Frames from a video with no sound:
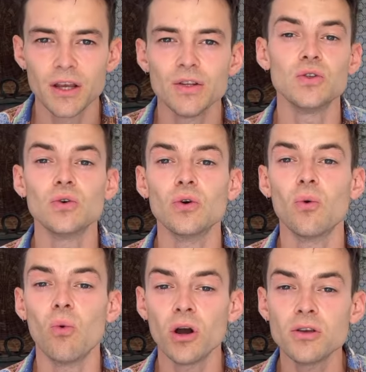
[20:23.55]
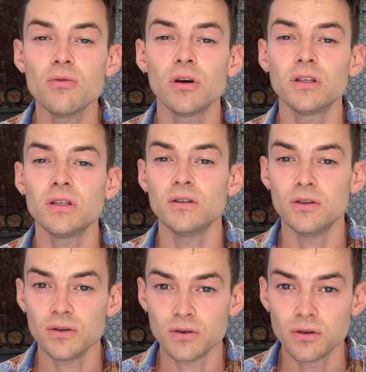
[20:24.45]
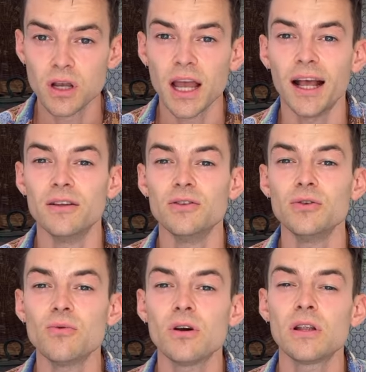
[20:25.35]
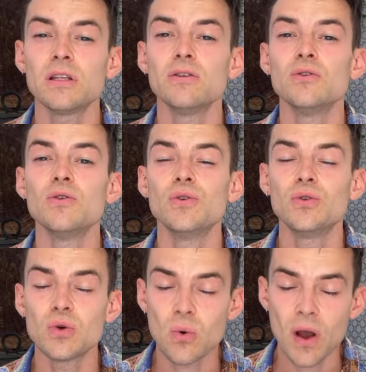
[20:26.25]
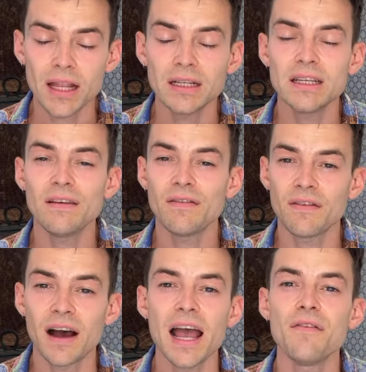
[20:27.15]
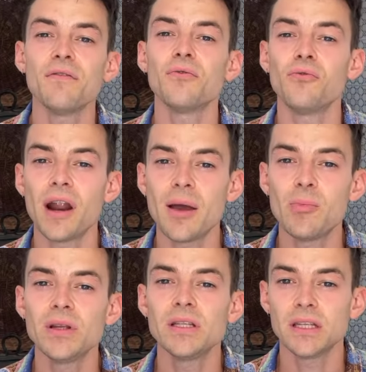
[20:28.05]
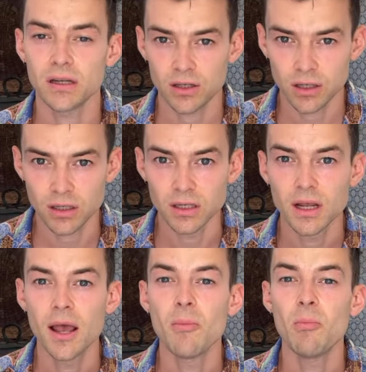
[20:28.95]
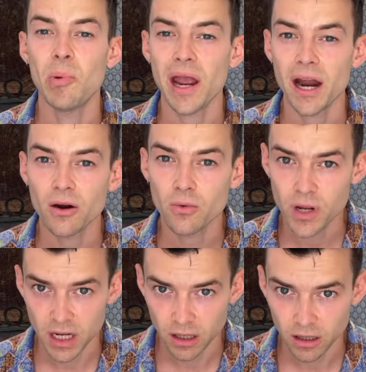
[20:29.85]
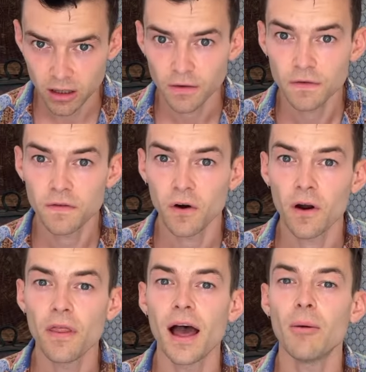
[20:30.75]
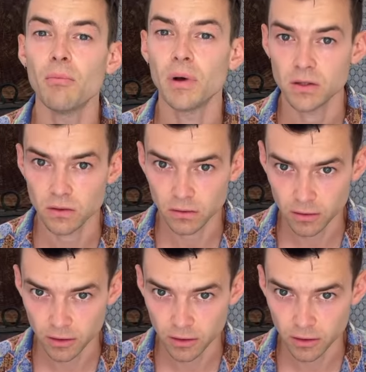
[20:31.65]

So what you want to do is you want to do 25 repetitions per week for that muscle